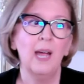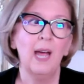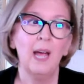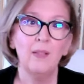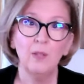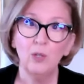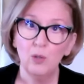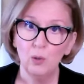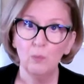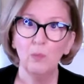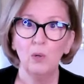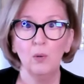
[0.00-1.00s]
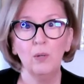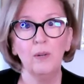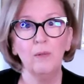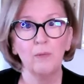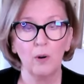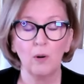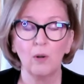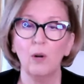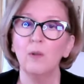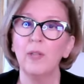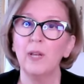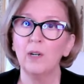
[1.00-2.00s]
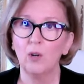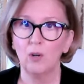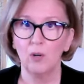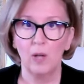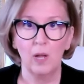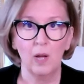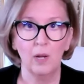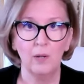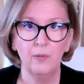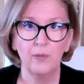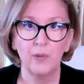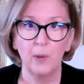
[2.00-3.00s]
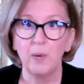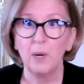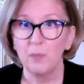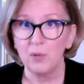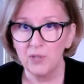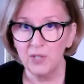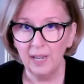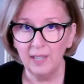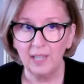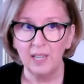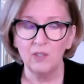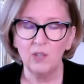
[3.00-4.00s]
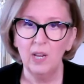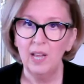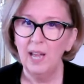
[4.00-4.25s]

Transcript: And the new moon in Virgo that occurred on September 2nd